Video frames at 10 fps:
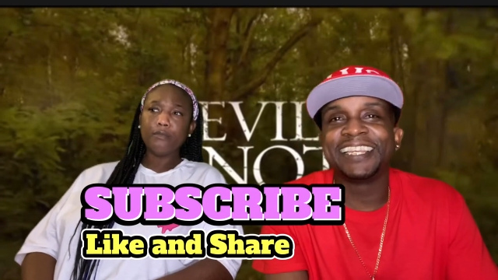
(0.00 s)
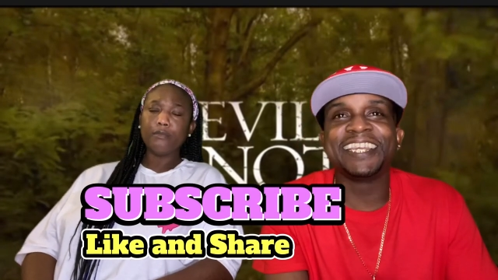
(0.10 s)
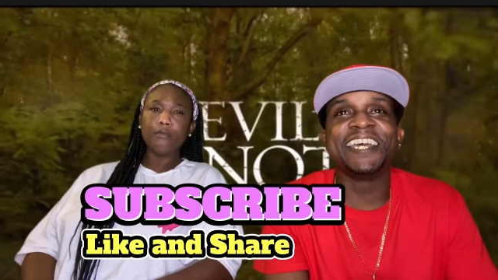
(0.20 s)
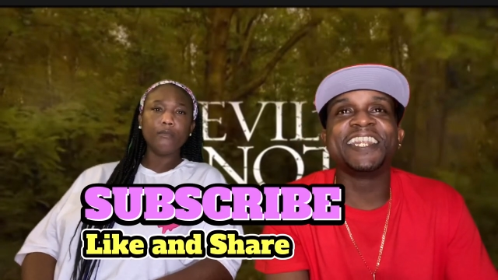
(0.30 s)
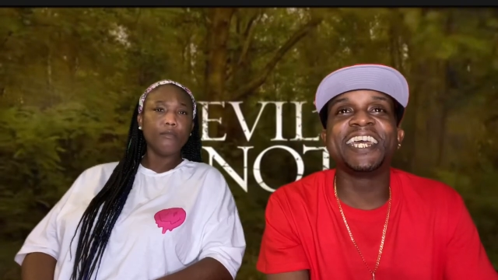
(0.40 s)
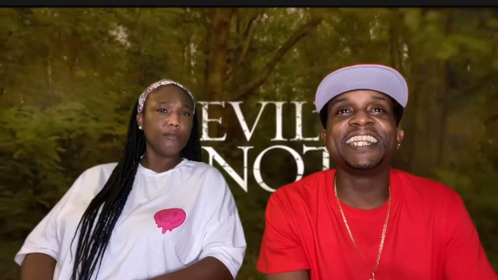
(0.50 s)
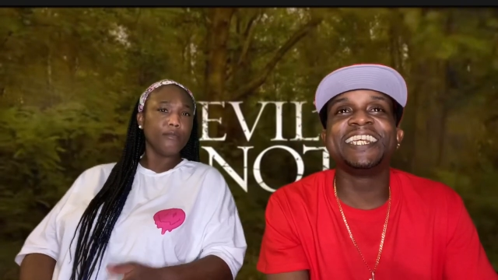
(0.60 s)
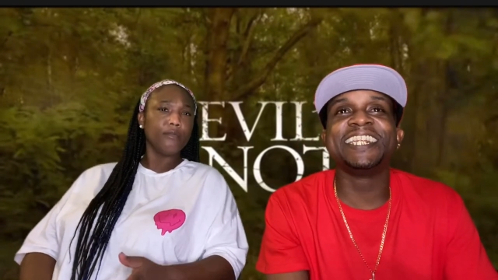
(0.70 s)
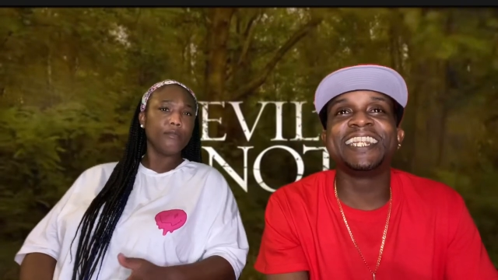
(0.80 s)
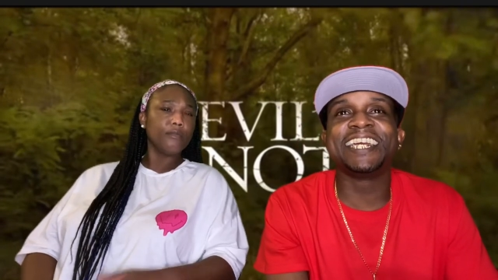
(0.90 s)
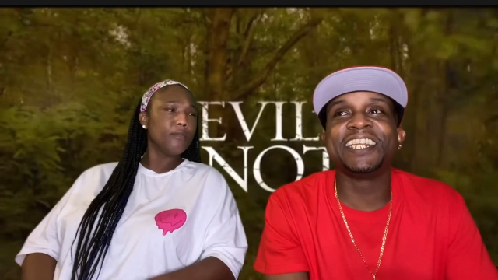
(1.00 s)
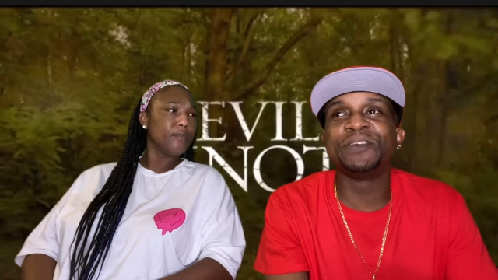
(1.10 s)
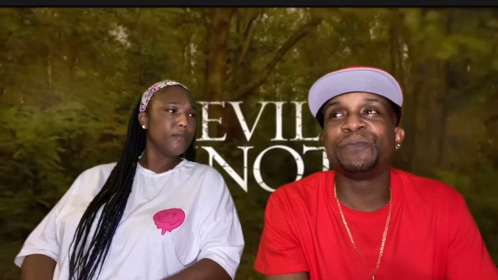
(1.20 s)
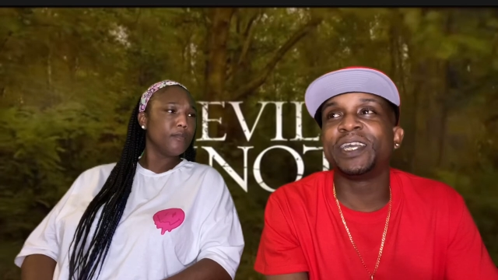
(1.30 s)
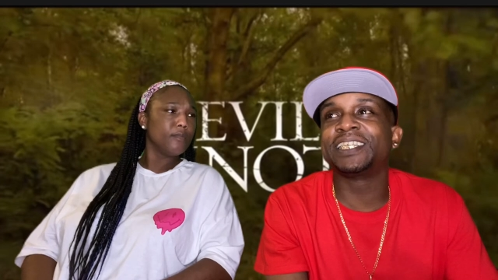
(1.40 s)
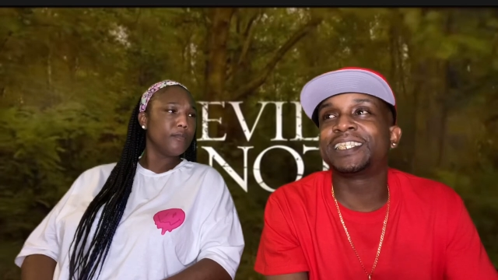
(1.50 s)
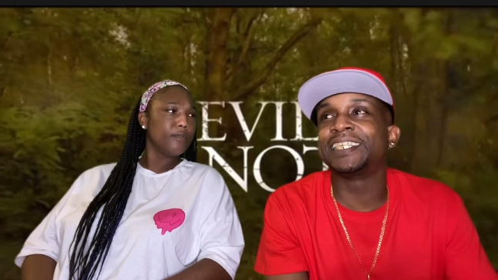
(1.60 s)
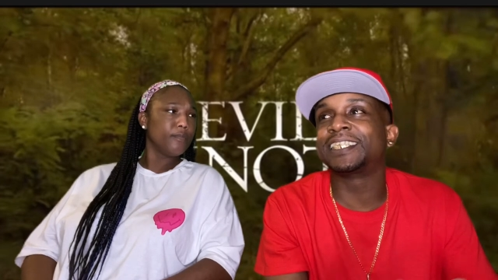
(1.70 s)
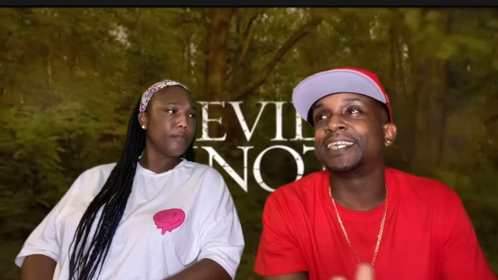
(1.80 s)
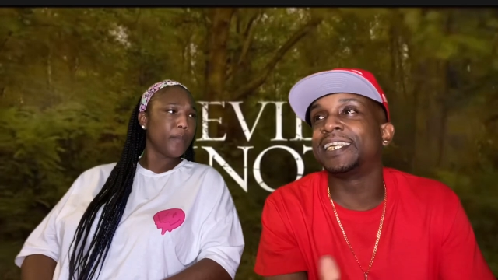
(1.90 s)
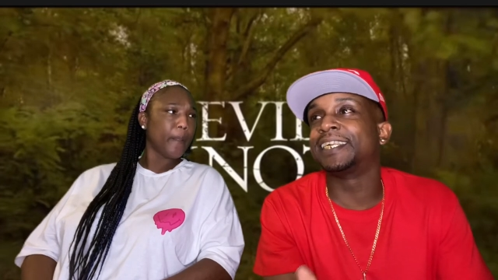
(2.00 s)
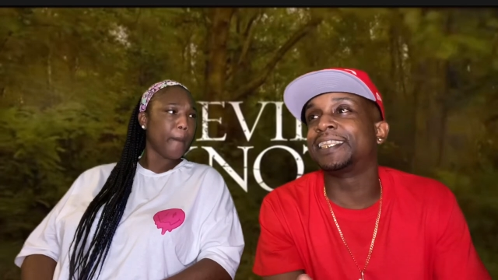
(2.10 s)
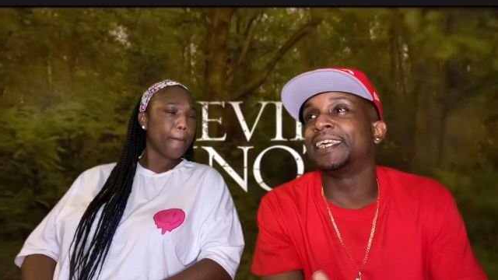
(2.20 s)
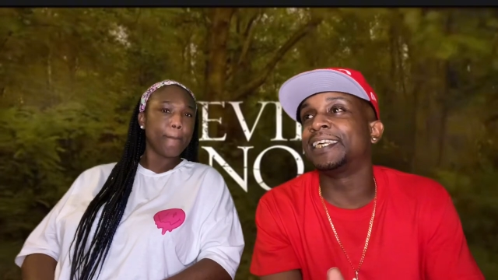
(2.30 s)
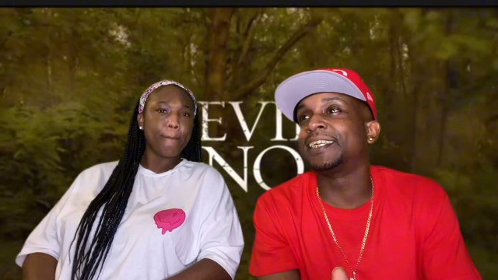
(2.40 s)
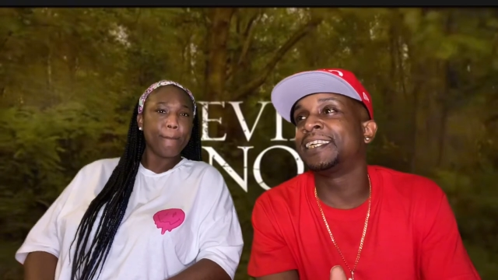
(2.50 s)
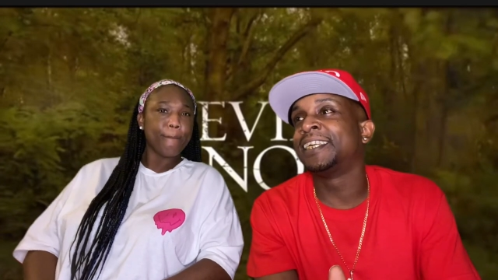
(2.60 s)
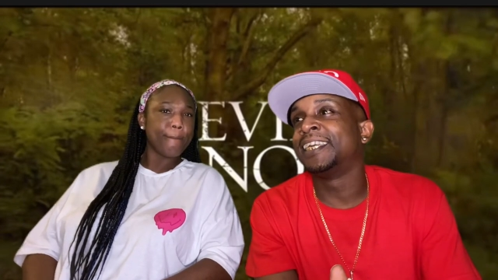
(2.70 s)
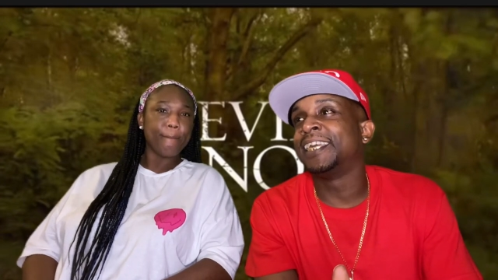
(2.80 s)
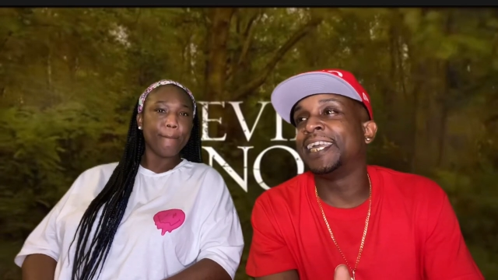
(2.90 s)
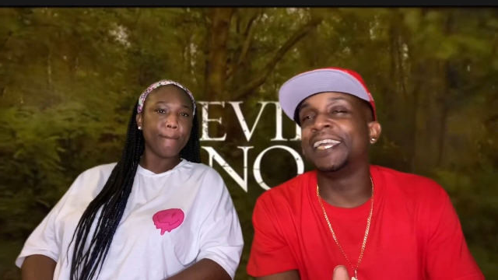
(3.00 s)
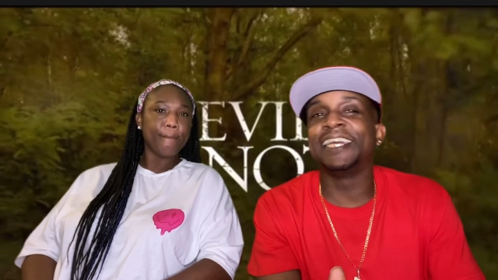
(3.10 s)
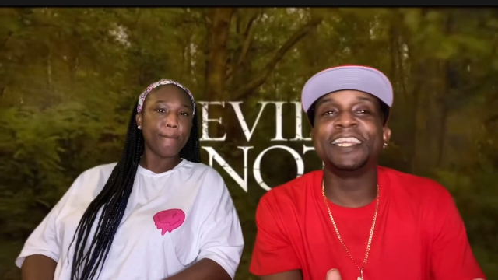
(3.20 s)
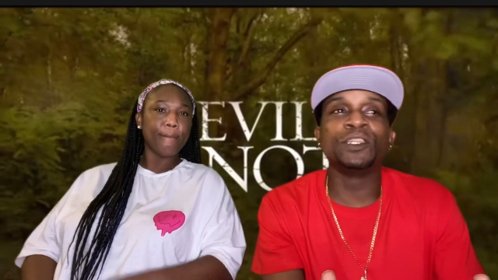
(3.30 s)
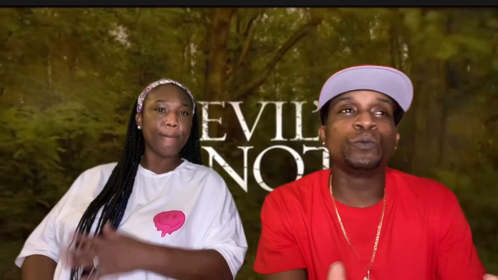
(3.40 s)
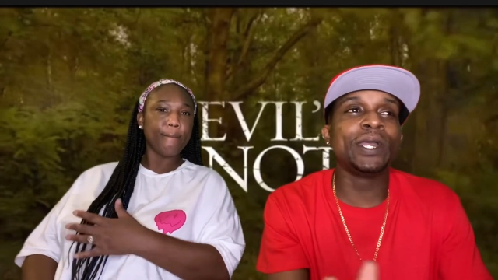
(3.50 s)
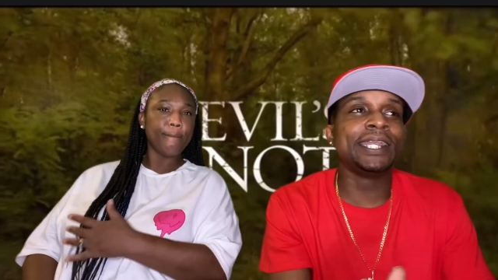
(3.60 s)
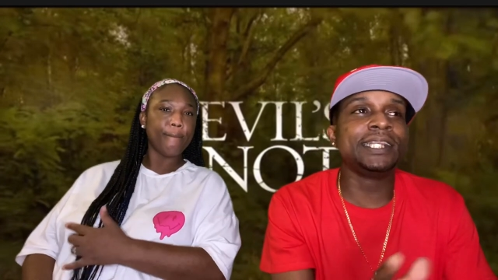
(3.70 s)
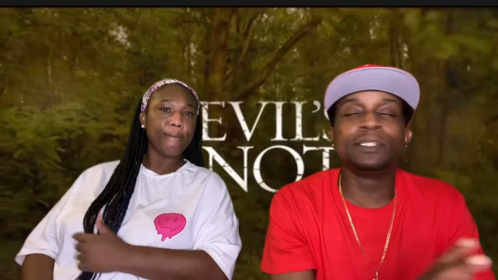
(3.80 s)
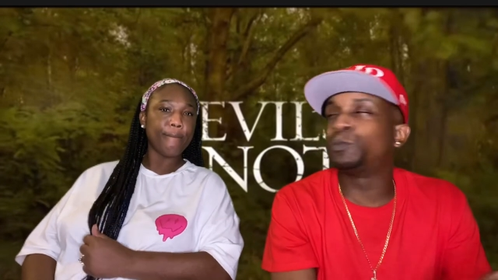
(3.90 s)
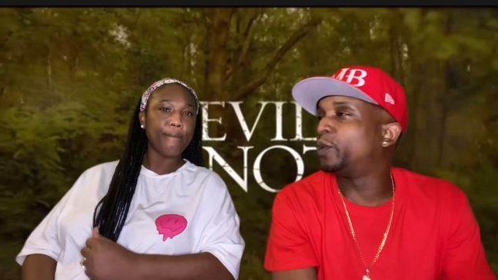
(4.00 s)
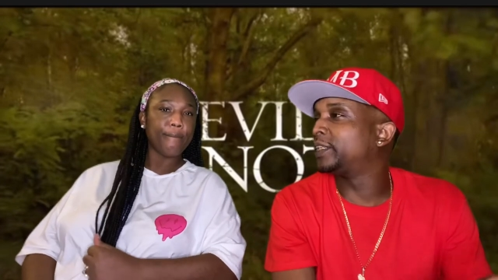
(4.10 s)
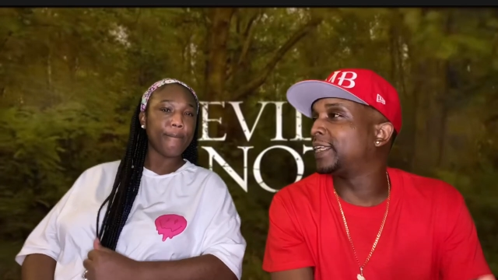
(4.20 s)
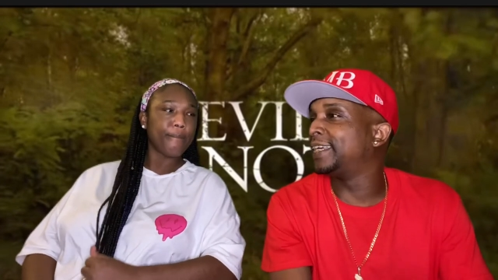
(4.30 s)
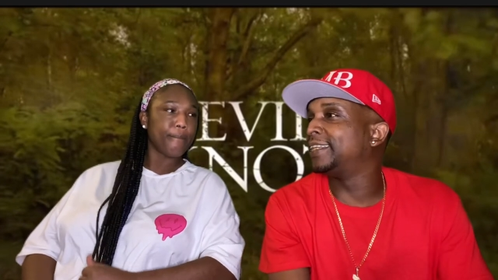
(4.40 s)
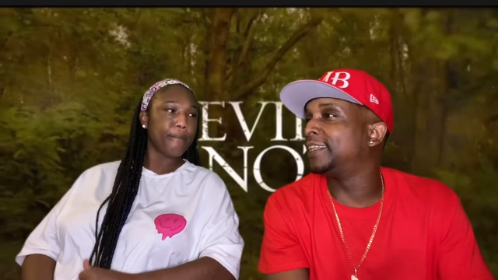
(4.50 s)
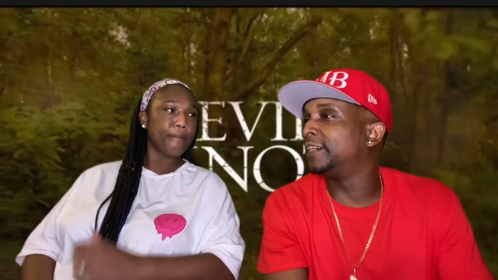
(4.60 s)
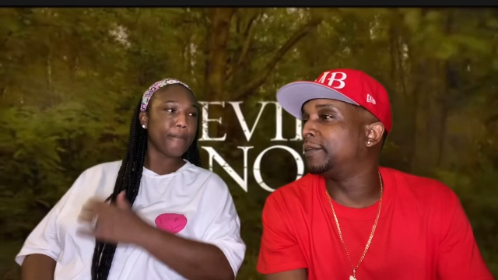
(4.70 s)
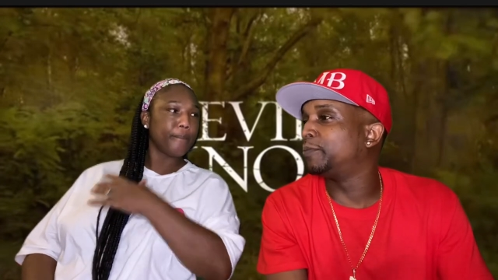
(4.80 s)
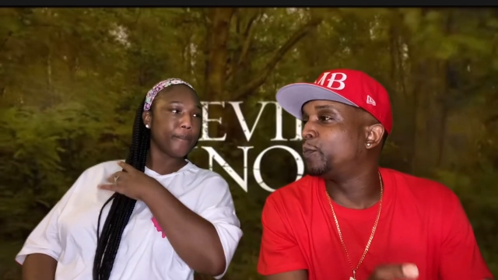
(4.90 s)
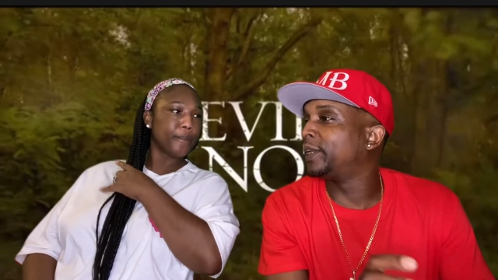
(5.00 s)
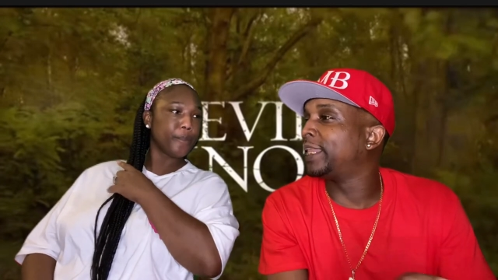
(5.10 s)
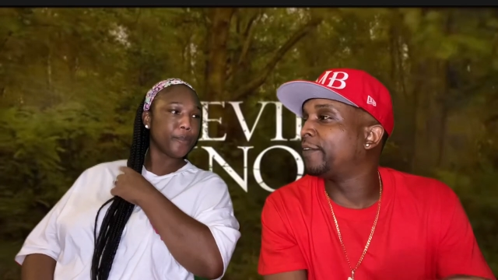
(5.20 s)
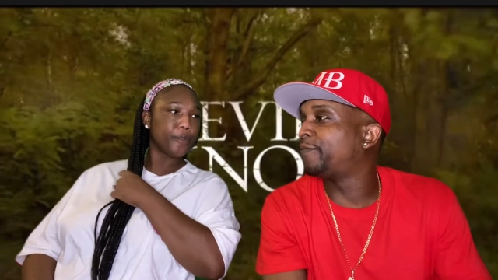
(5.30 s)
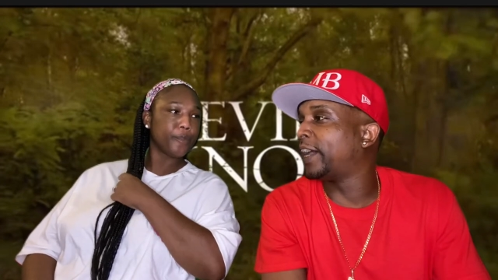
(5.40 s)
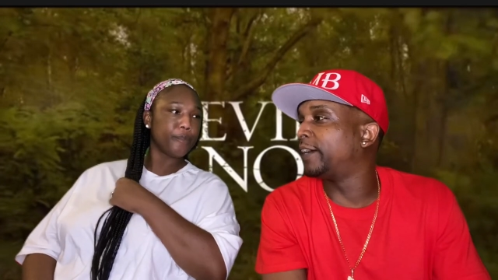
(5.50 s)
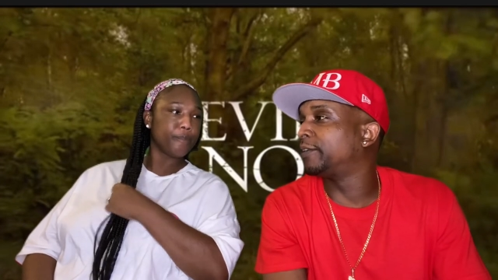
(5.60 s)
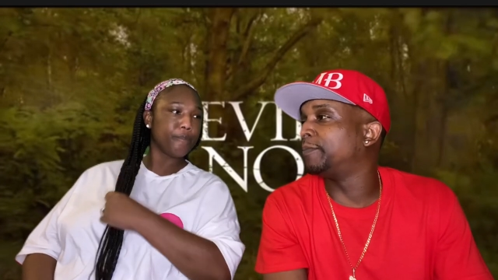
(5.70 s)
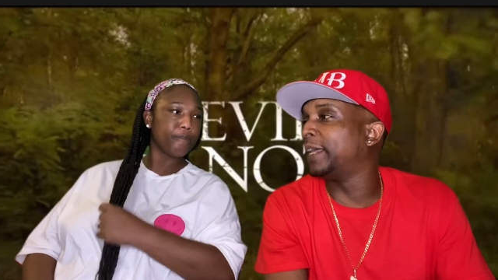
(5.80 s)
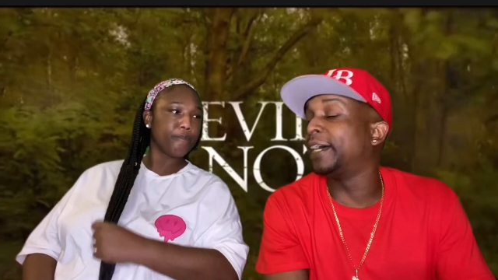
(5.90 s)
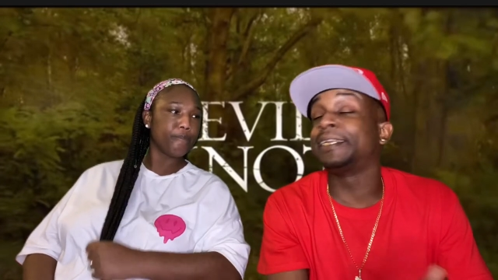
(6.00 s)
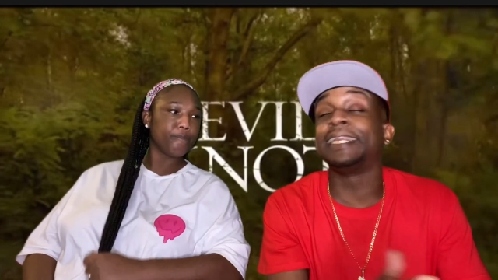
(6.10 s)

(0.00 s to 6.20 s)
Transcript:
Speaker 1: yeah, they did. not They didn't make sense of anything and, and, the way these boys ended up when they found them that